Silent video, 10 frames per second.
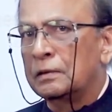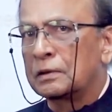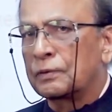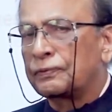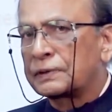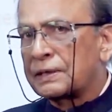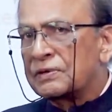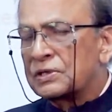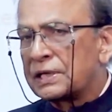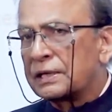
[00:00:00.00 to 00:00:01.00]
The
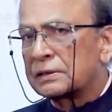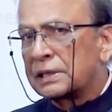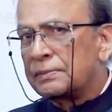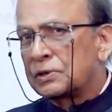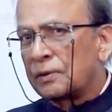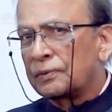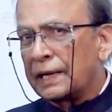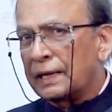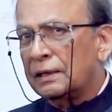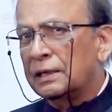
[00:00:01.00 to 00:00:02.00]
7 seams of
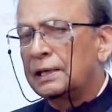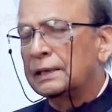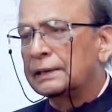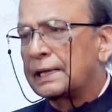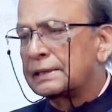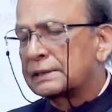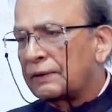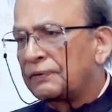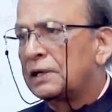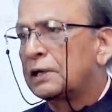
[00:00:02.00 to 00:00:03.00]
layer, there is
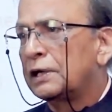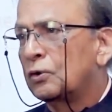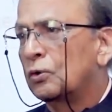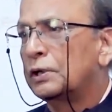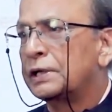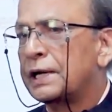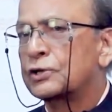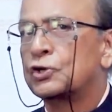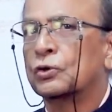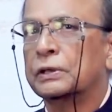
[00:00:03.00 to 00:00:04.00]
definitely gold, he
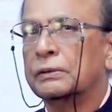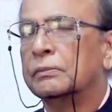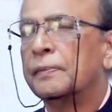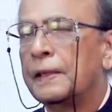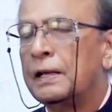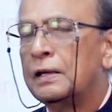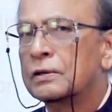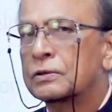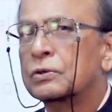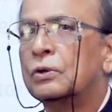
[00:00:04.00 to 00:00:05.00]
assured them.
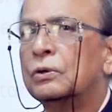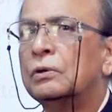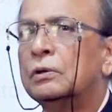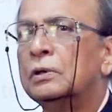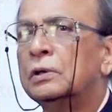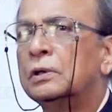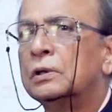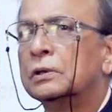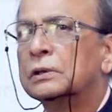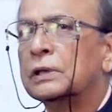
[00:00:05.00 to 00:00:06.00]
So
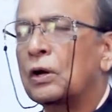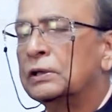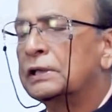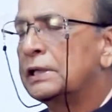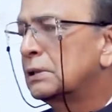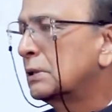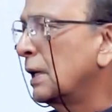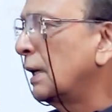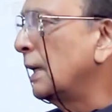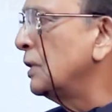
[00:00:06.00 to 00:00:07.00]
on this
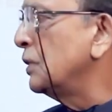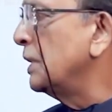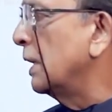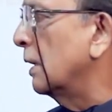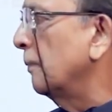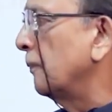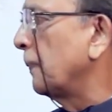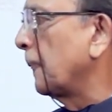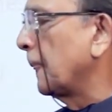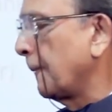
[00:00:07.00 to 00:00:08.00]

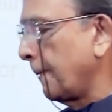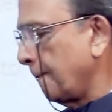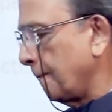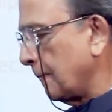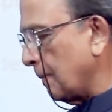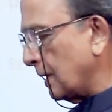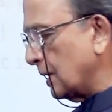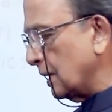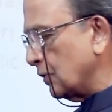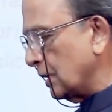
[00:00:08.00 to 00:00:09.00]

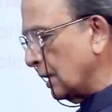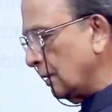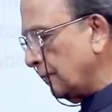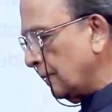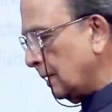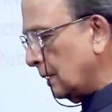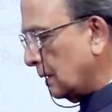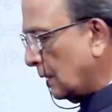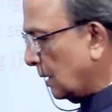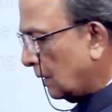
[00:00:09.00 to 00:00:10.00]
mining engineer,
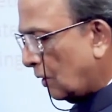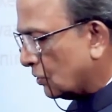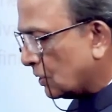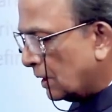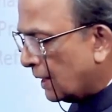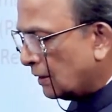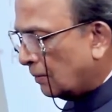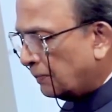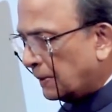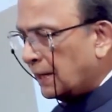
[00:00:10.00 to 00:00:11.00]
Australian
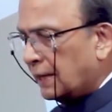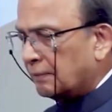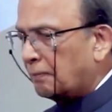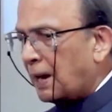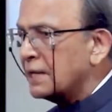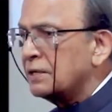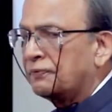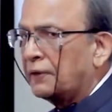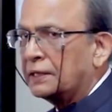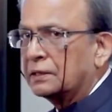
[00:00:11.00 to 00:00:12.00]
company had blind
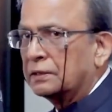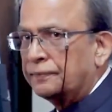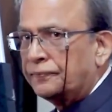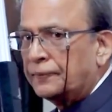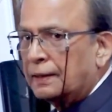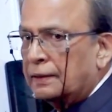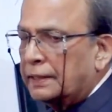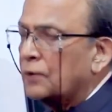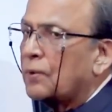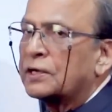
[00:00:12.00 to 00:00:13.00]
faith.
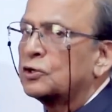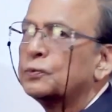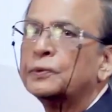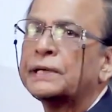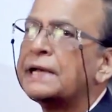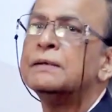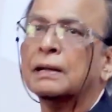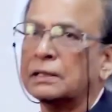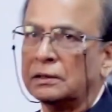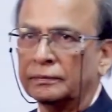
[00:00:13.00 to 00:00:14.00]
They wanted to put any
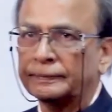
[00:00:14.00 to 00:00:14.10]
money.